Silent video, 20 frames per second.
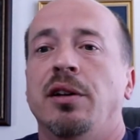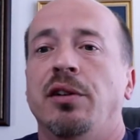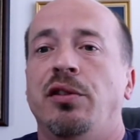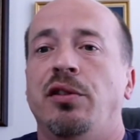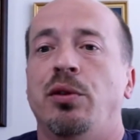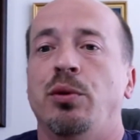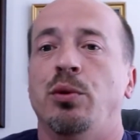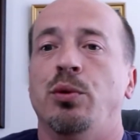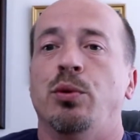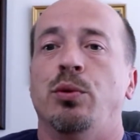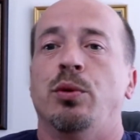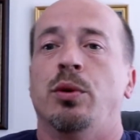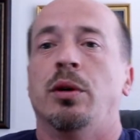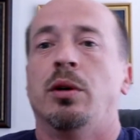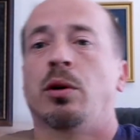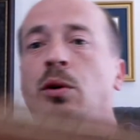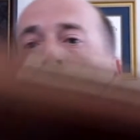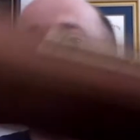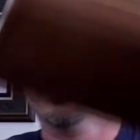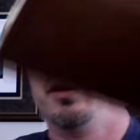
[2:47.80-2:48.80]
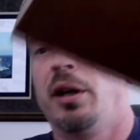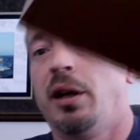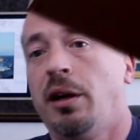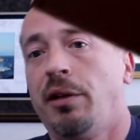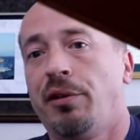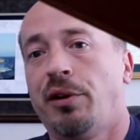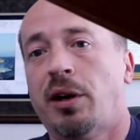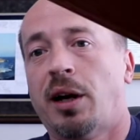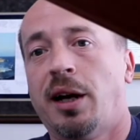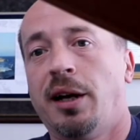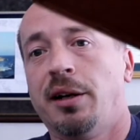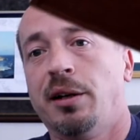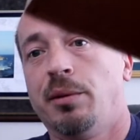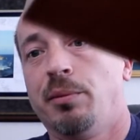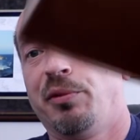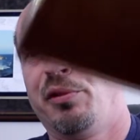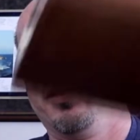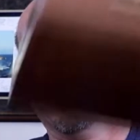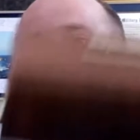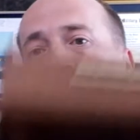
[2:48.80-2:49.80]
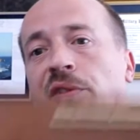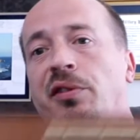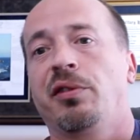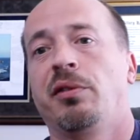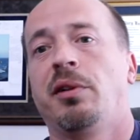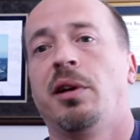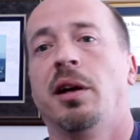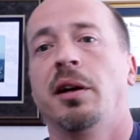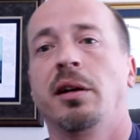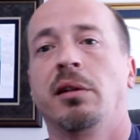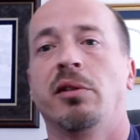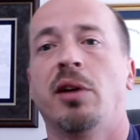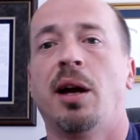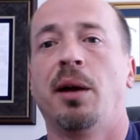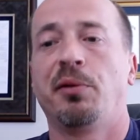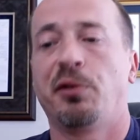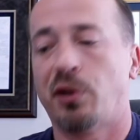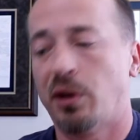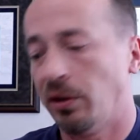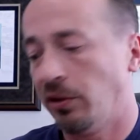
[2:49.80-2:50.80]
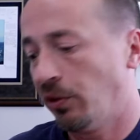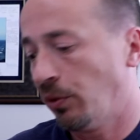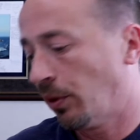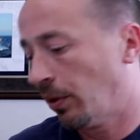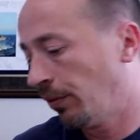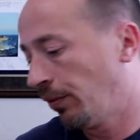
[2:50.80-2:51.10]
to hold other items. It just kind of clasps onto it.